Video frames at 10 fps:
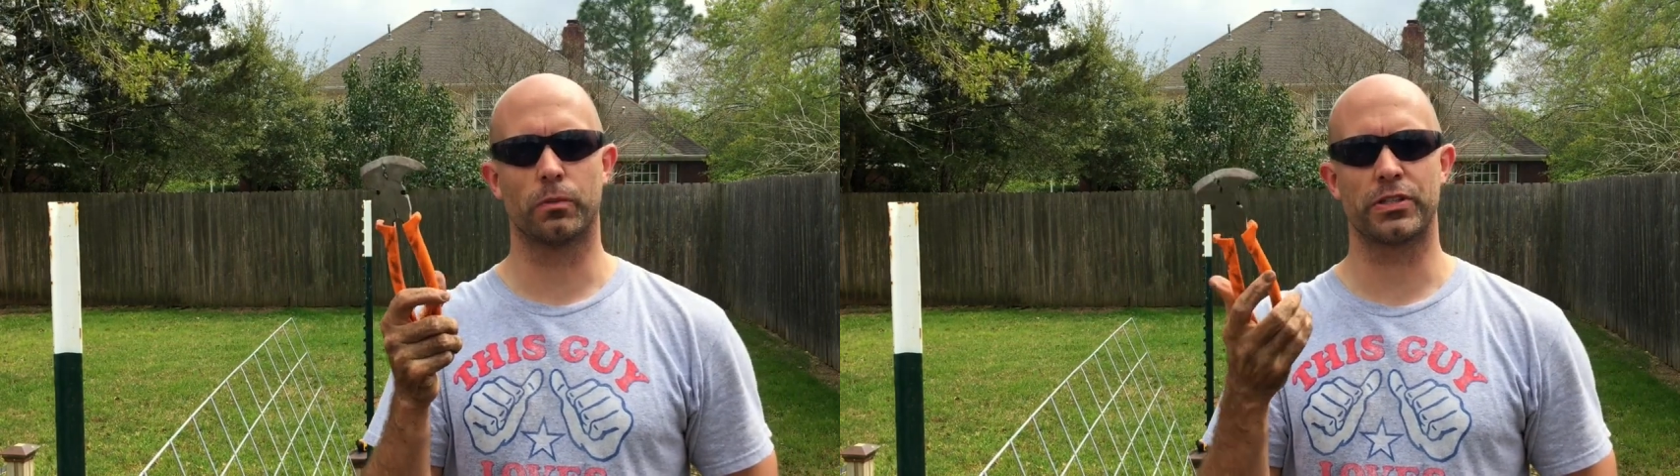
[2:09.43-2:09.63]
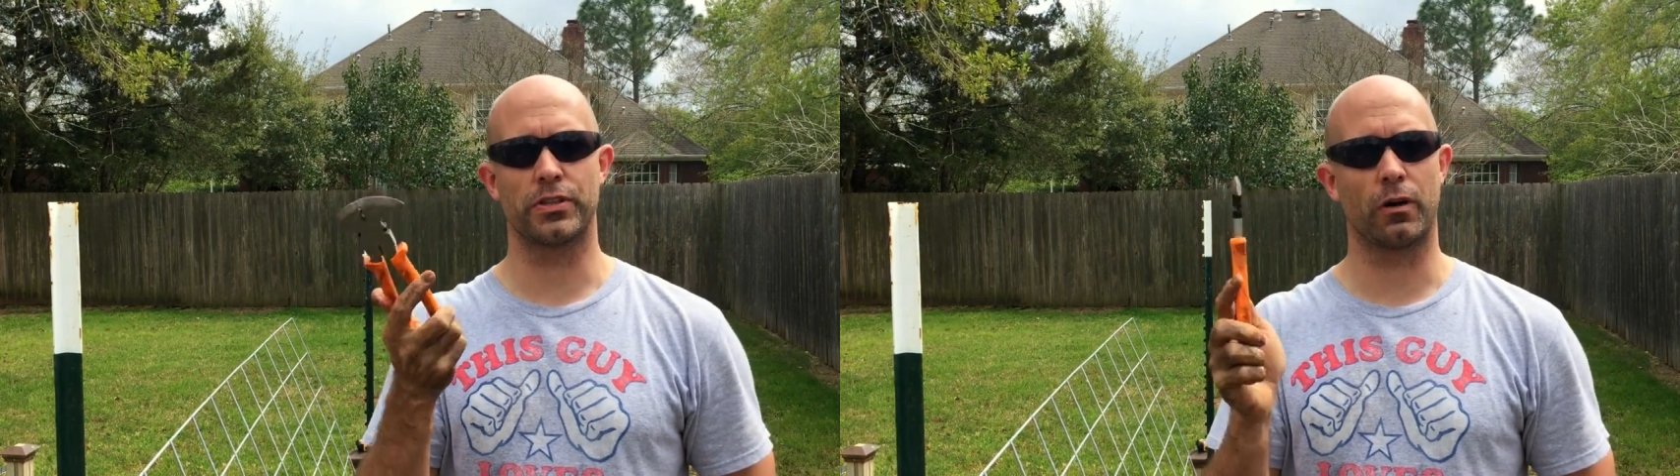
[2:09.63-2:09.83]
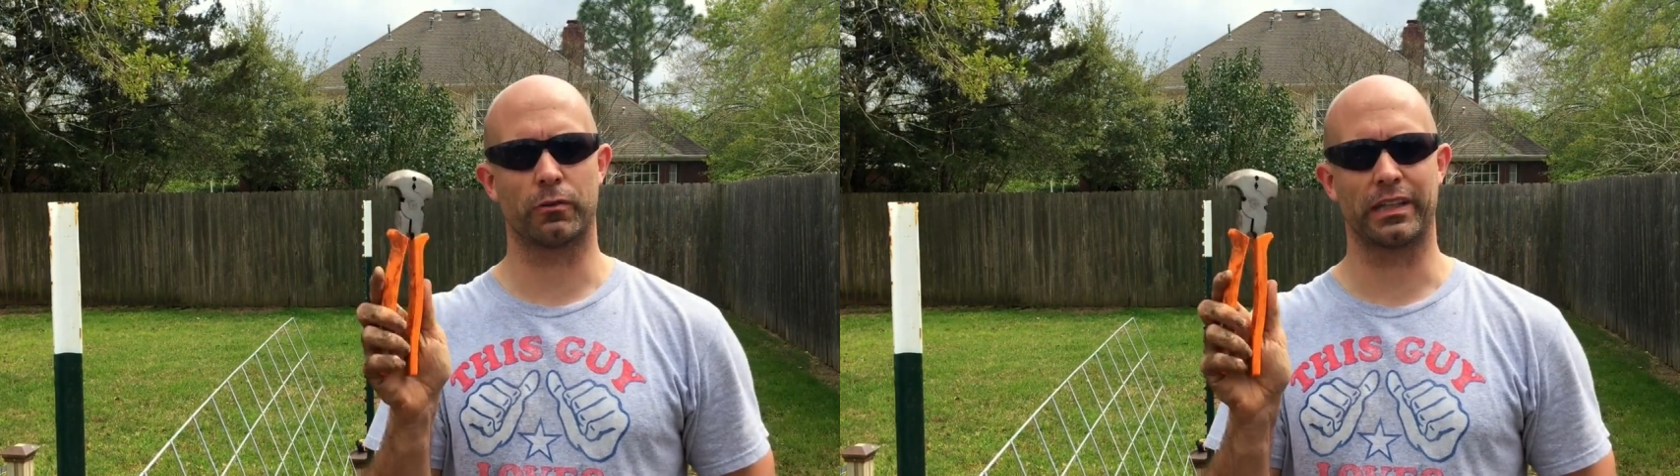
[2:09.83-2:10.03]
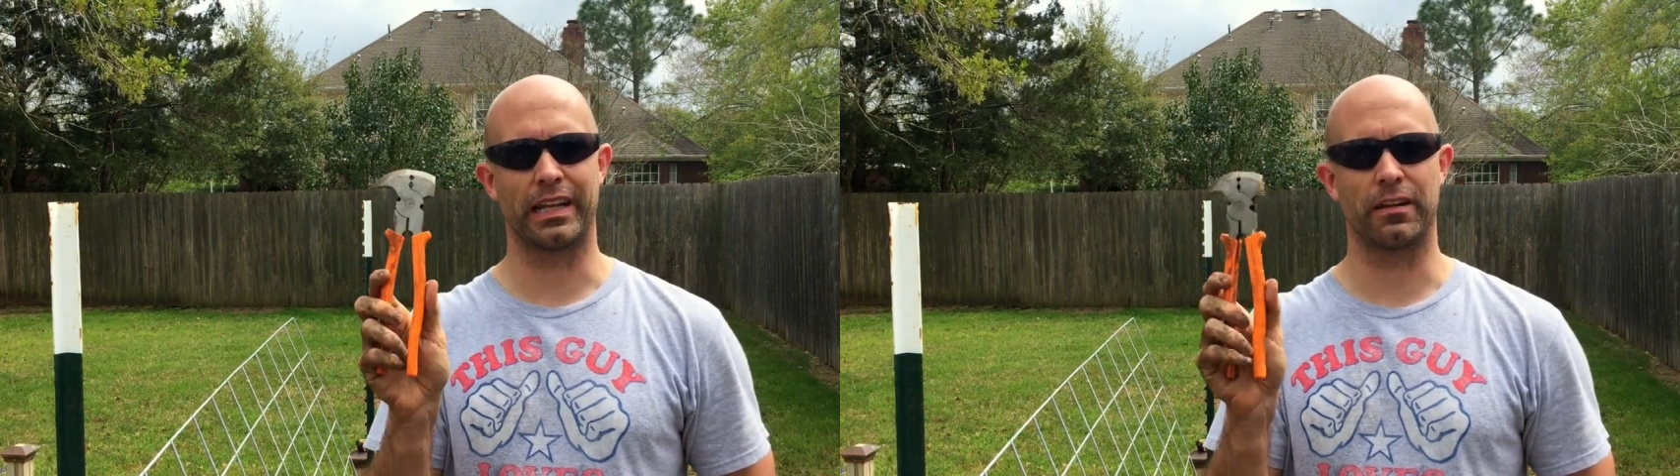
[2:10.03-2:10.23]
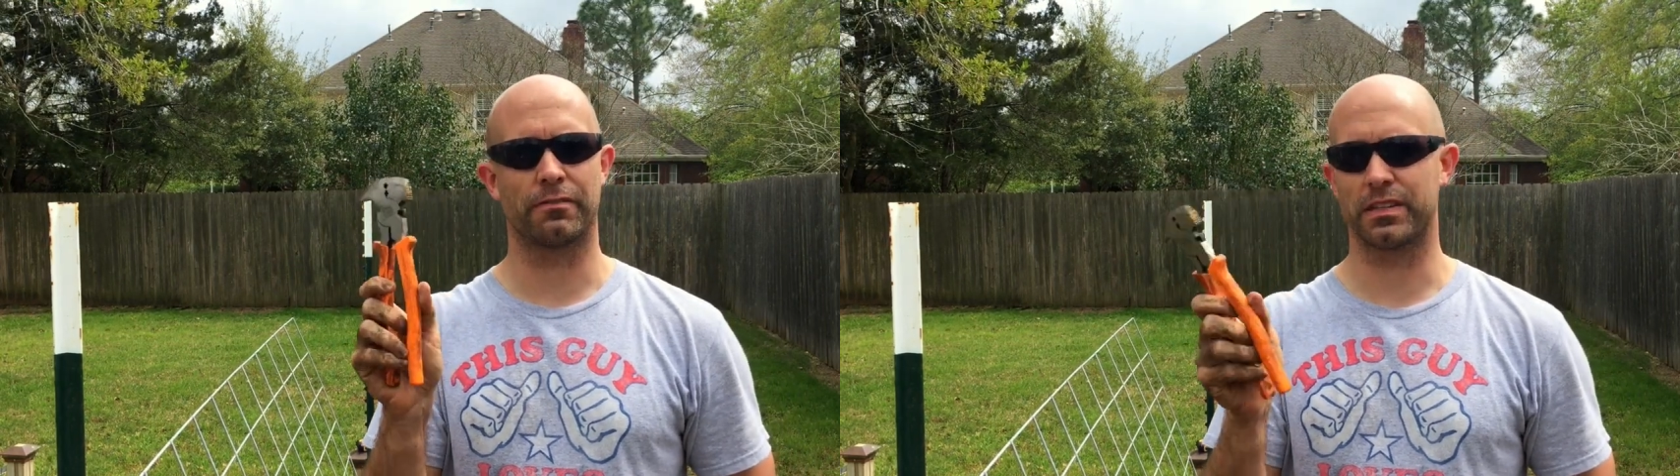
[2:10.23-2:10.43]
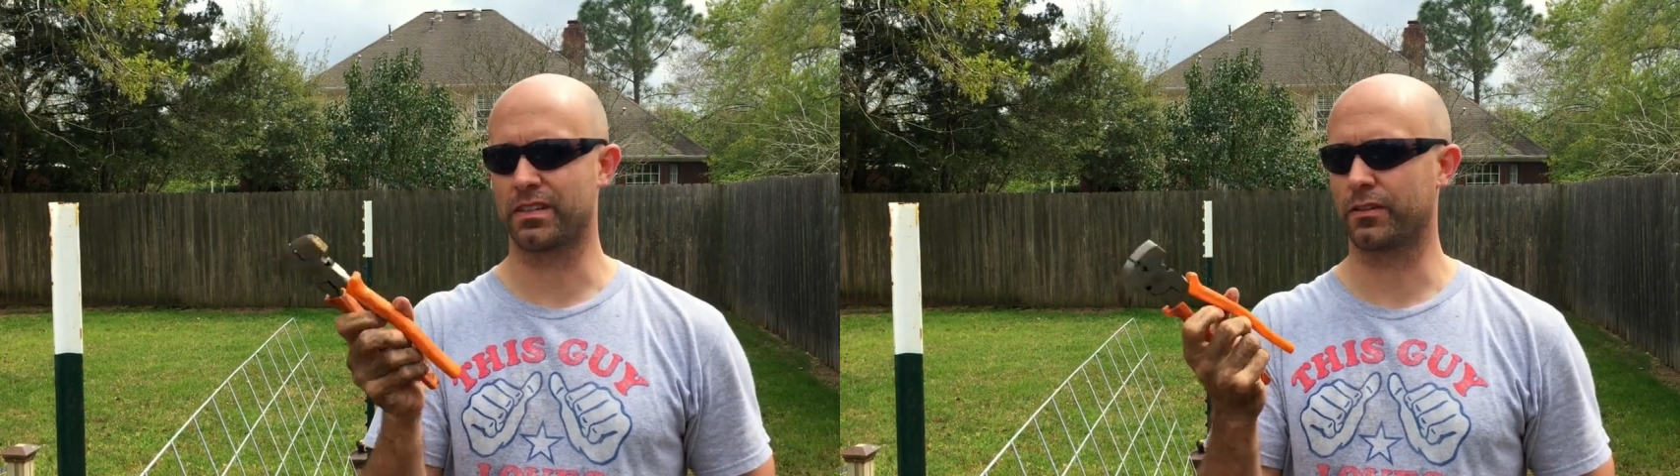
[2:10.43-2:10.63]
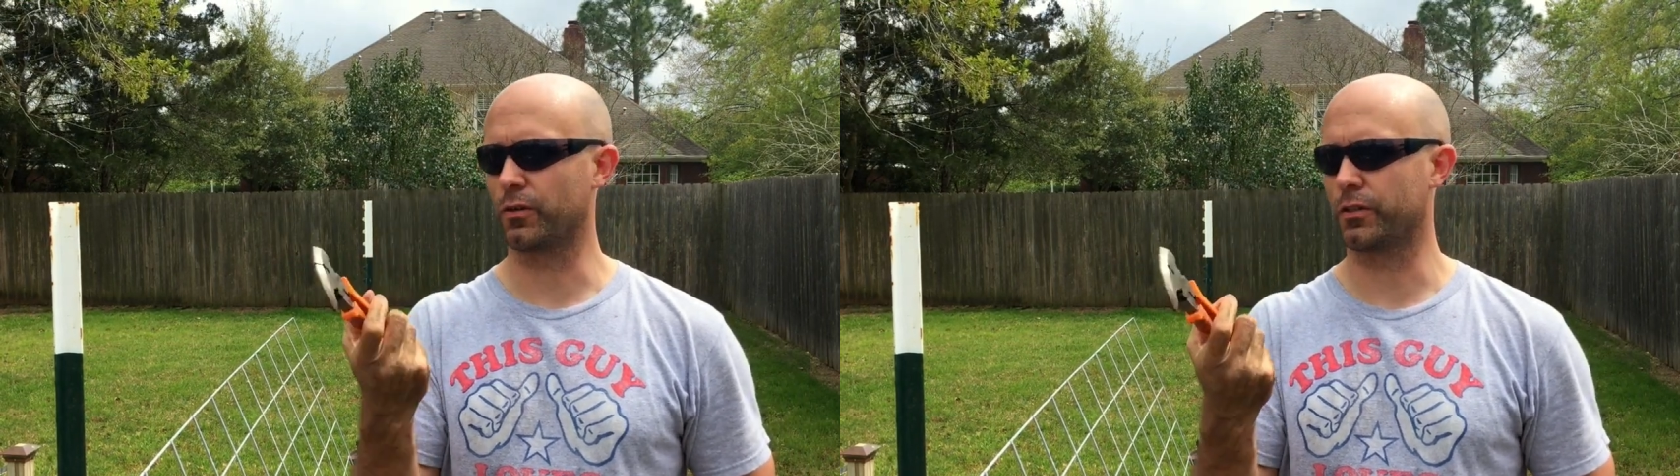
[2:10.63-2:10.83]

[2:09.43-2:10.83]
but you don't really need a fencing tool.